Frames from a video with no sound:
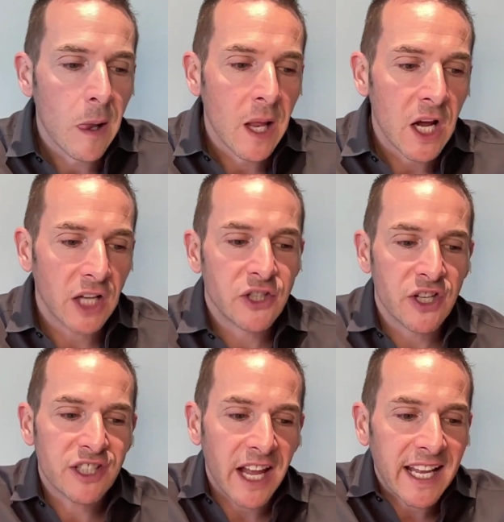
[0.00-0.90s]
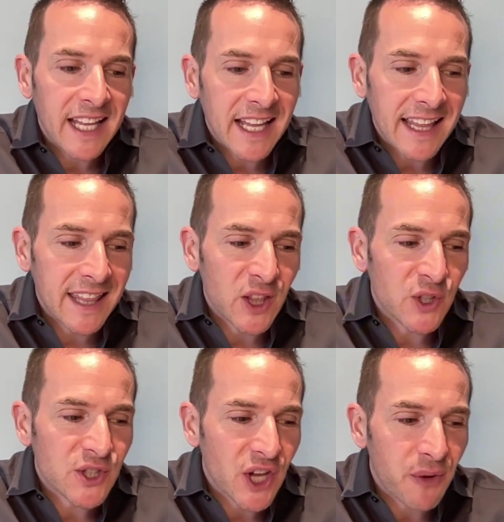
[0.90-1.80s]
And so there's
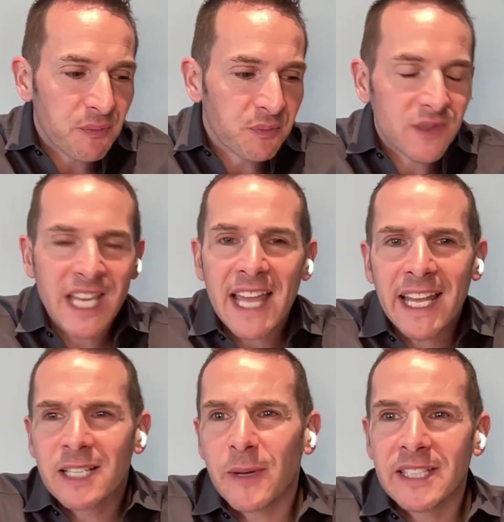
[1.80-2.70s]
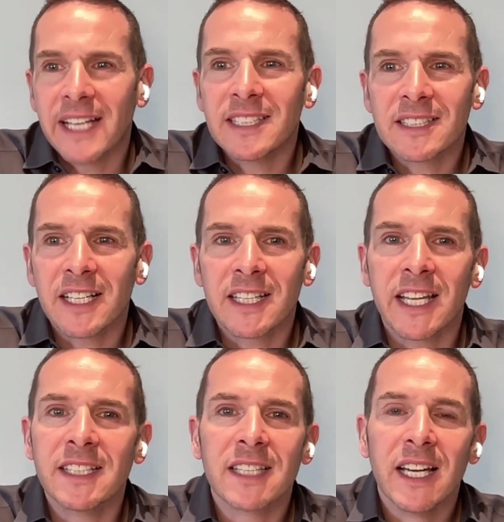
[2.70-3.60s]
the setting the expectation side of
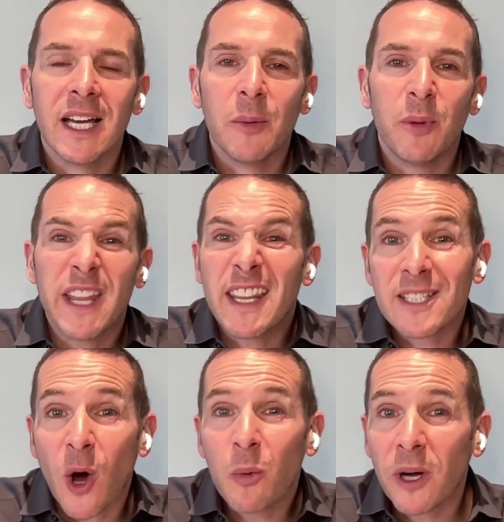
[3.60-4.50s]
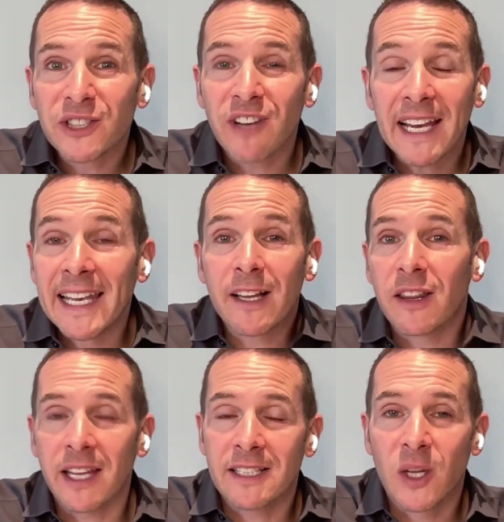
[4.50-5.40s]
things, but then there's a whole bunch of little
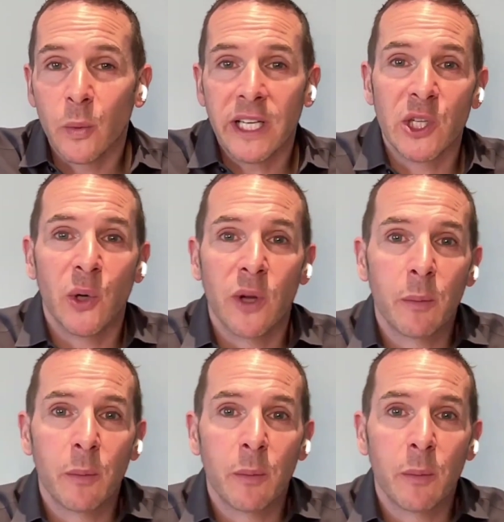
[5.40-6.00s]
things that we do that